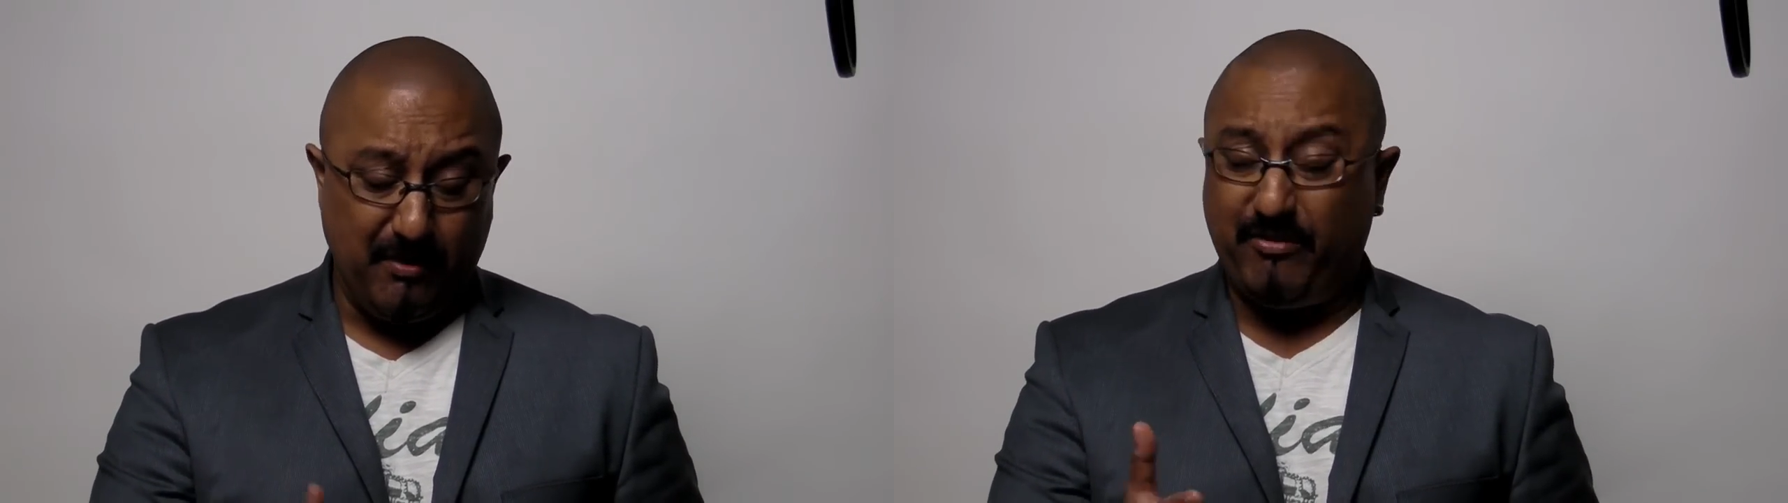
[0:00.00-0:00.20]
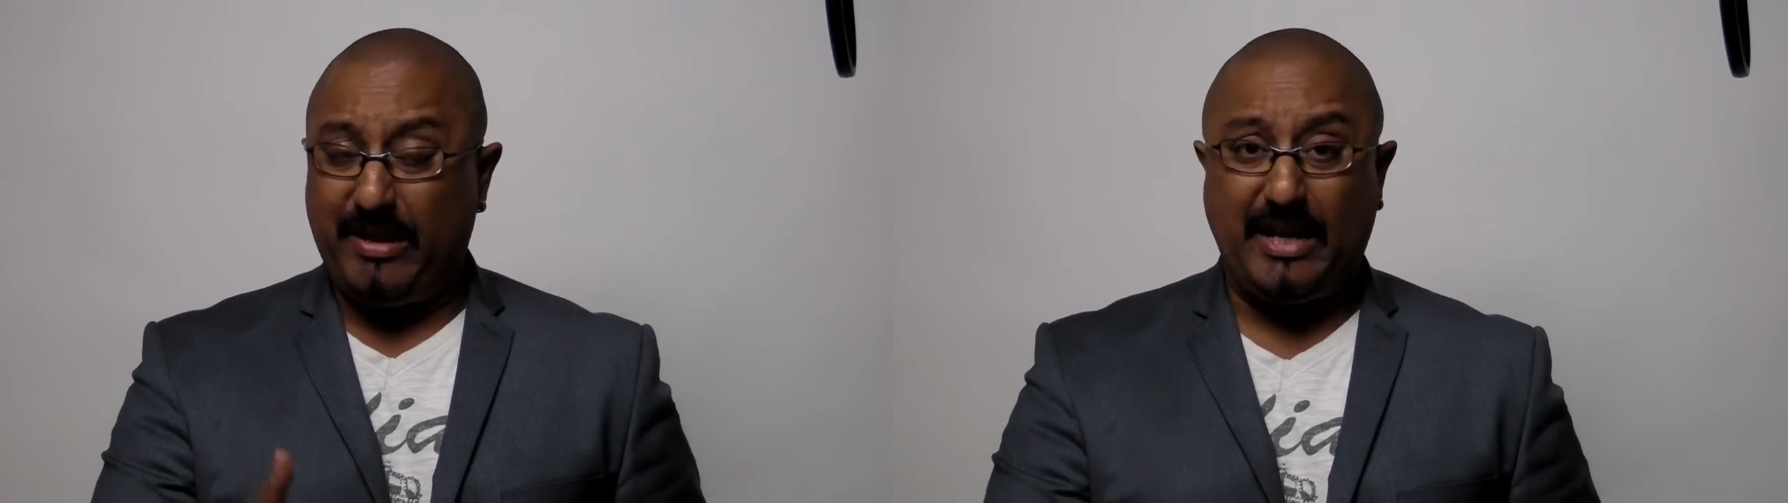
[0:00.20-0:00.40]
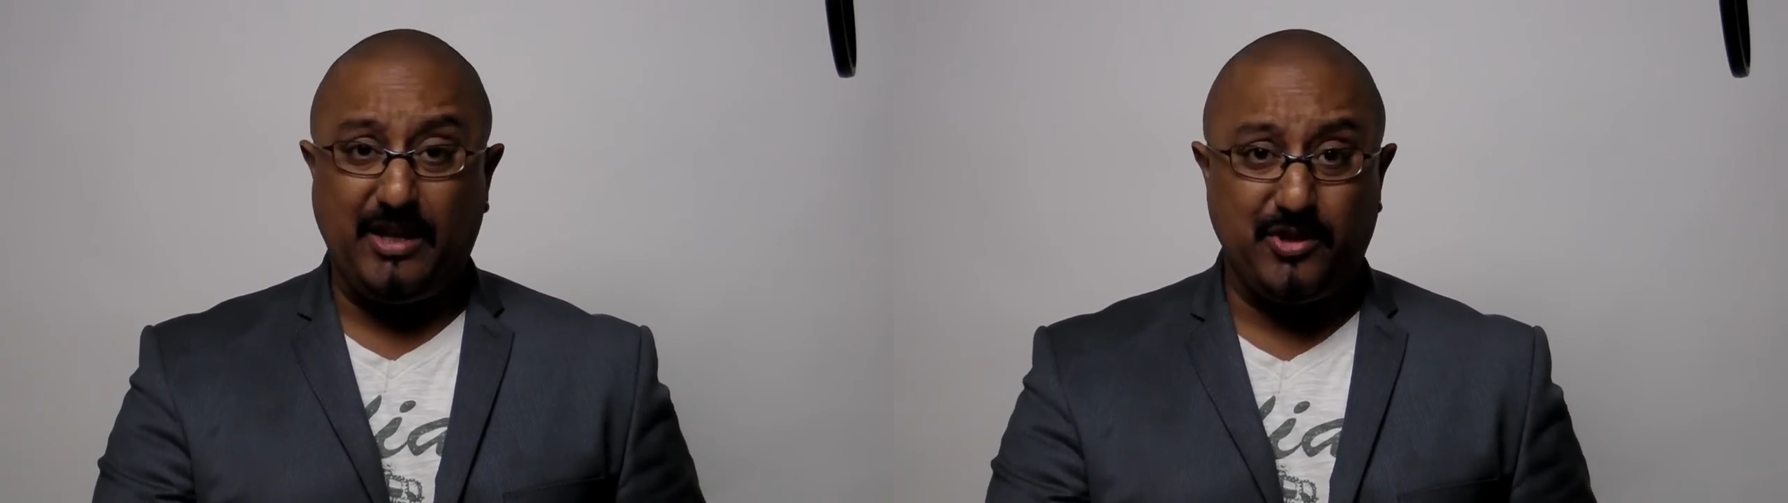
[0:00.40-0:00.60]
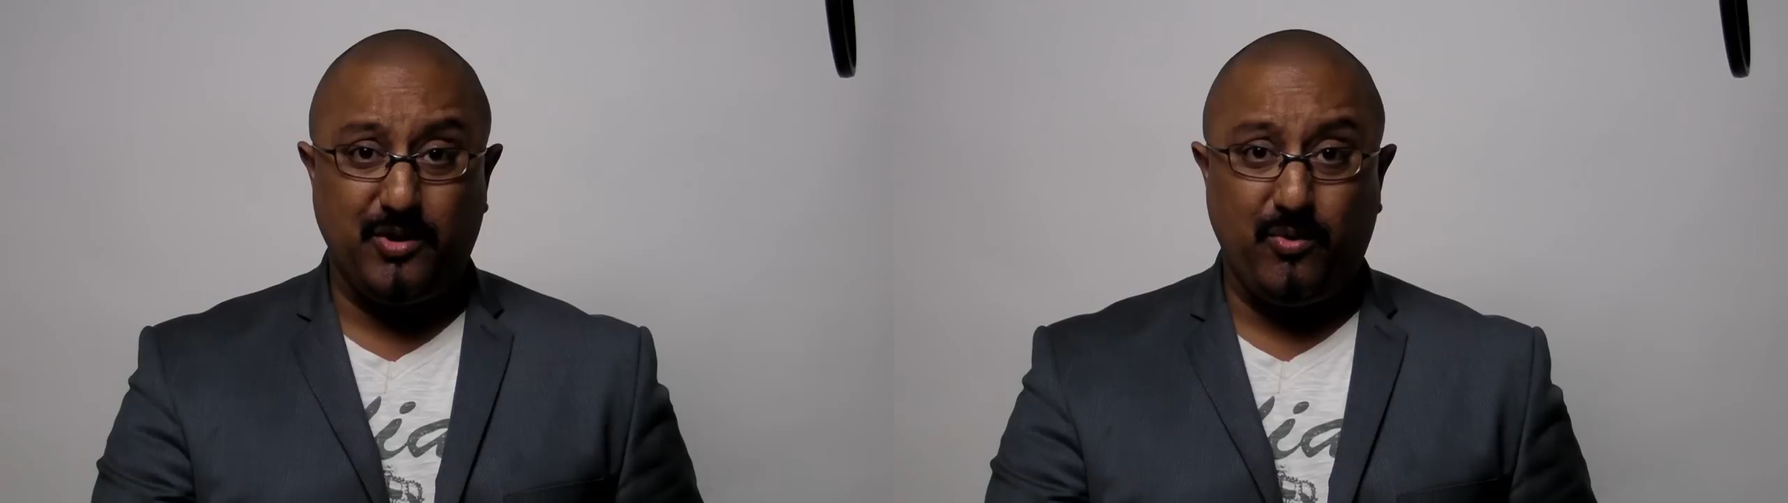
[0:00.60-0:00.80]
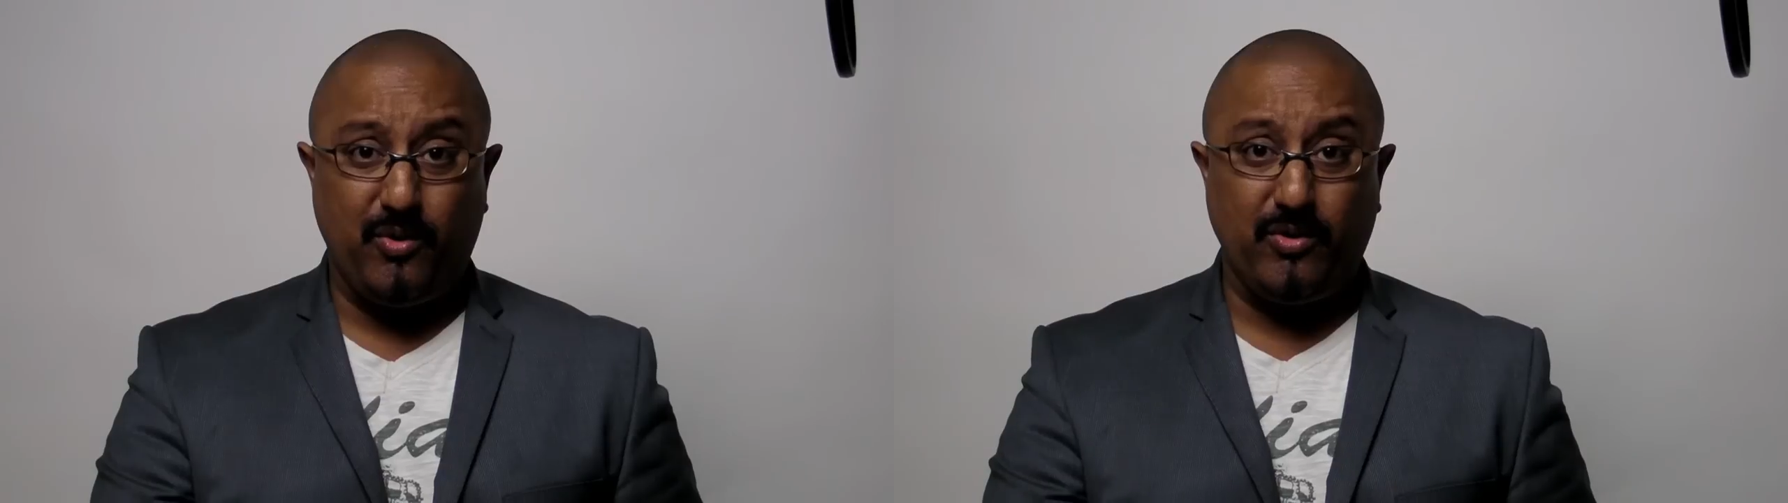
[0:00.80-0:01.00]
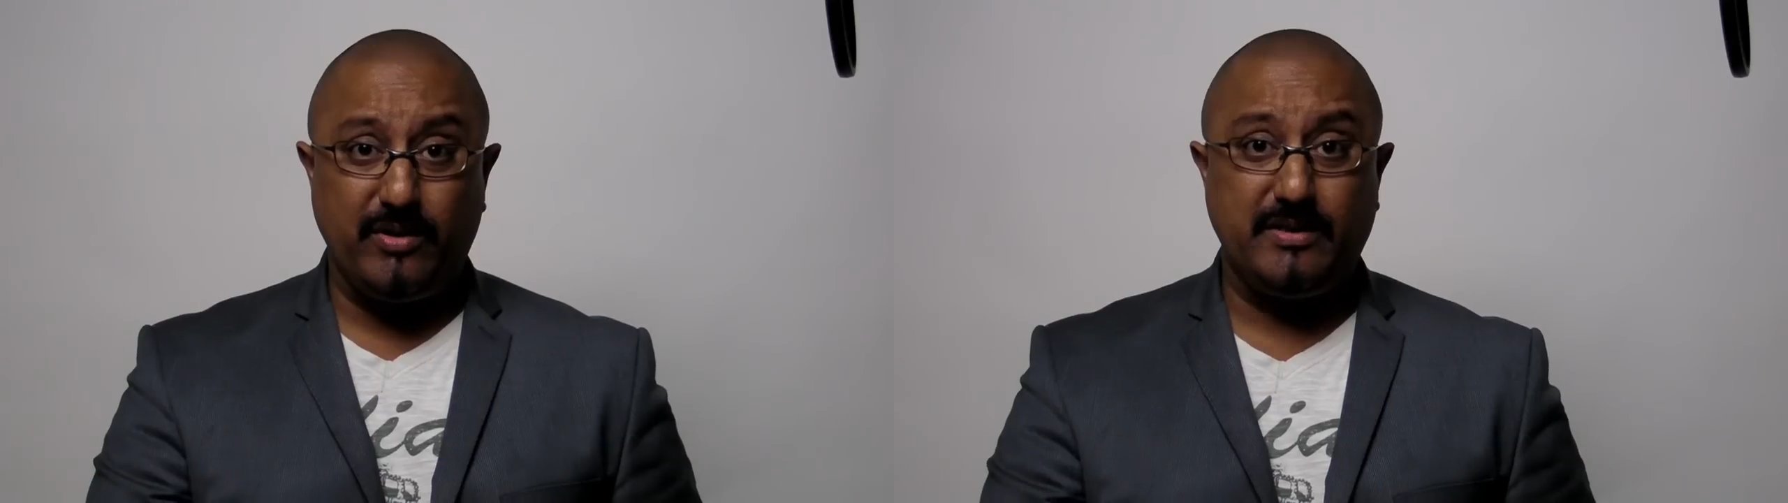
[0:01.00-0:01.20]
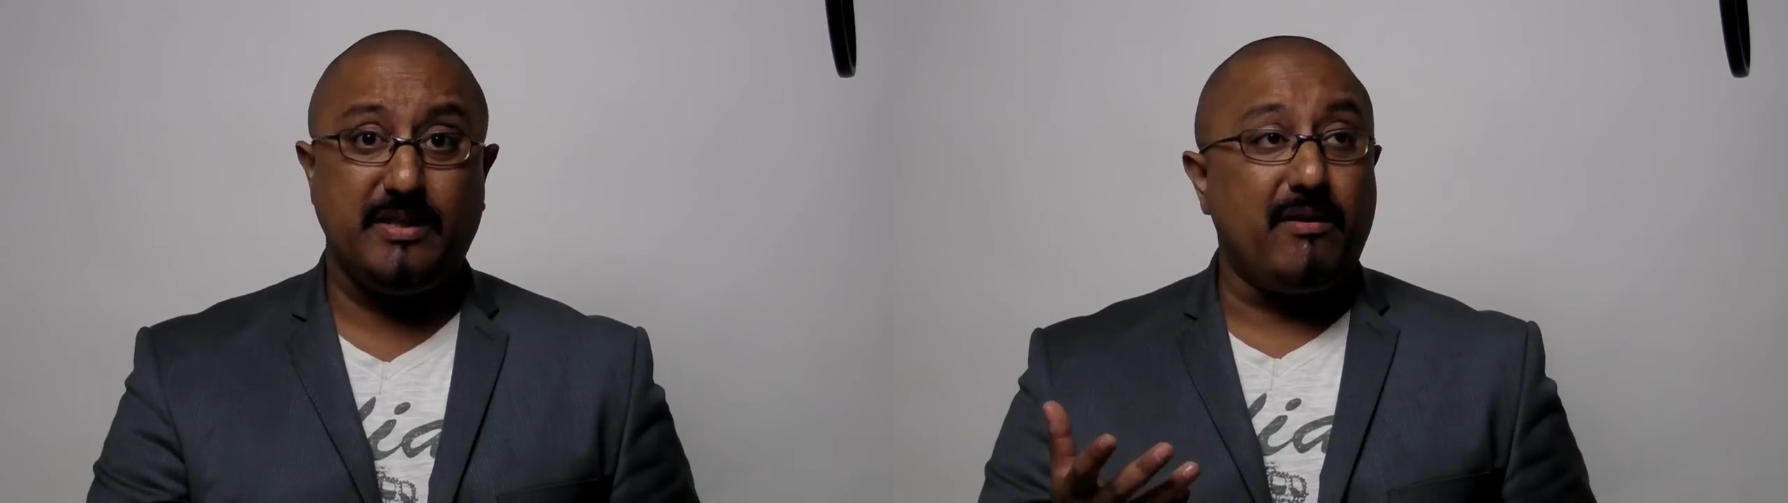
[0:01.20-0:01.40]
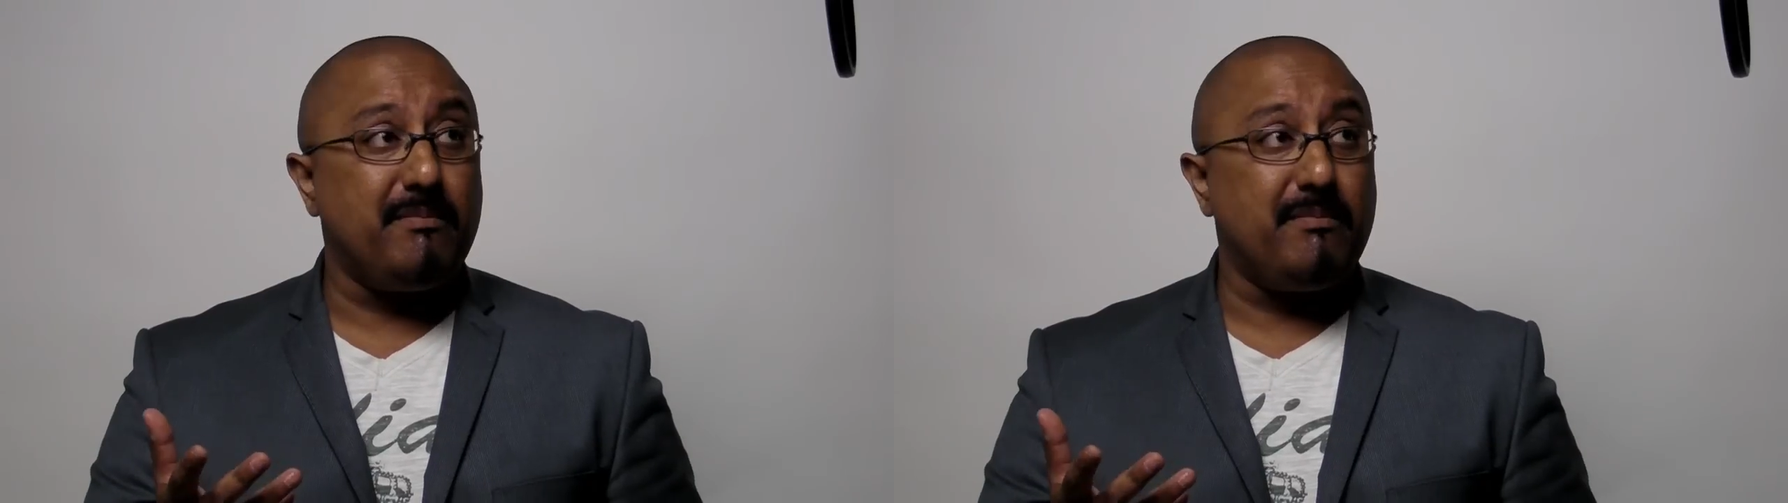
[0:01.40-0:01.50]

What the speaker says: Asia Awards,